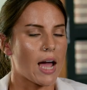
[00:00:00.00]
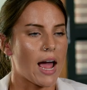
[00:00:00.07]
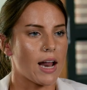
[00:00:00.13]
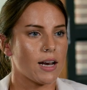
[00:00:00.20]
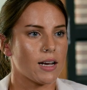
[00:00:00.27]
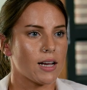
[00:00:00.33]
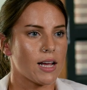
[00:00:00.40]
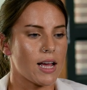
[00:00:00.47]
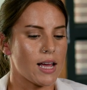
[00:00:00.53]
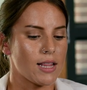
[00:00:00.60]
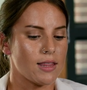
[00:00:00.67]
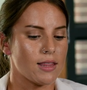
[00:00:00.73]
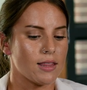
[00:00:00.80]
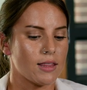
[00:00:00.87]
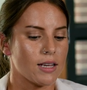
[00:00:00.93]
and
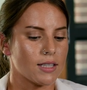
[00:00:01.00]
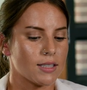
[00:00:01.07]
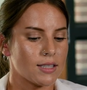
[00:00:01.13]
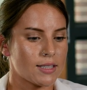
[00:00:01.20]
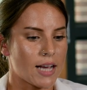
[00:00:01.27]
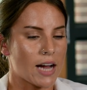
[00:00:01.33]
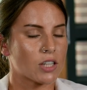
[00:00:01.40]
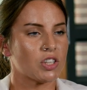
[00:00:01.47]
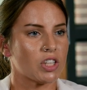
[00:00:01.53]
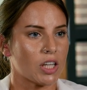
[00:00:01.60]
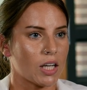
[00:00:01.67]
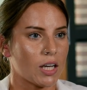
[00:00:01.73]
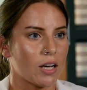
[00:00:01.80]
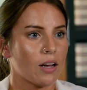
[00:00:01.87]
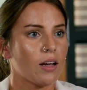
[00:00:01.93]
in this
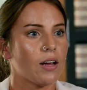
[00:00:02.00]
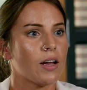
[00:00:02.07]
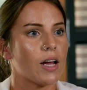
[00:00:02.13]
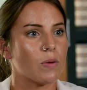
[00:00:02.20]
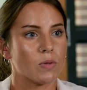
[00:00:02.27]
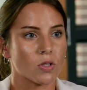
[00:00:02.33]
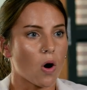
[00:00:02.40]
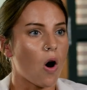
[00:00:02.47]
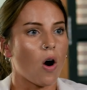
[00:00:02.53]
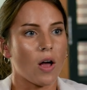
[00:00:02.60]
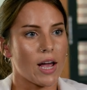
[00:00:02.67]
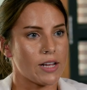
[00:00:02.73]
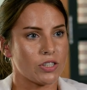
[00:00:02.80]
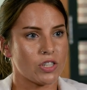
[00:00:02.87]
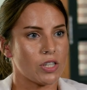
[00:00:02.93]
section it was all
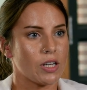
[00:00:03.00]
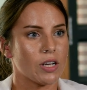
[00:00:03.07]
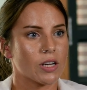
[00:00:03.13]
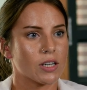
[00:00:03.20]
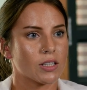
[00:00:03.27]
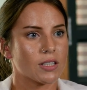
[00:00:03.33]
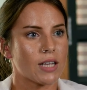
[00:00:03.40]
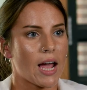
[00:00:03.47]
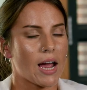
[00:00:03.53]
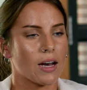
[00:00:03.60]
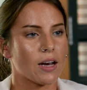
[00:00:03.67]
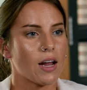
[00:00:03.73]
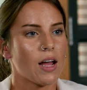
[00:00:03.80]
engineers and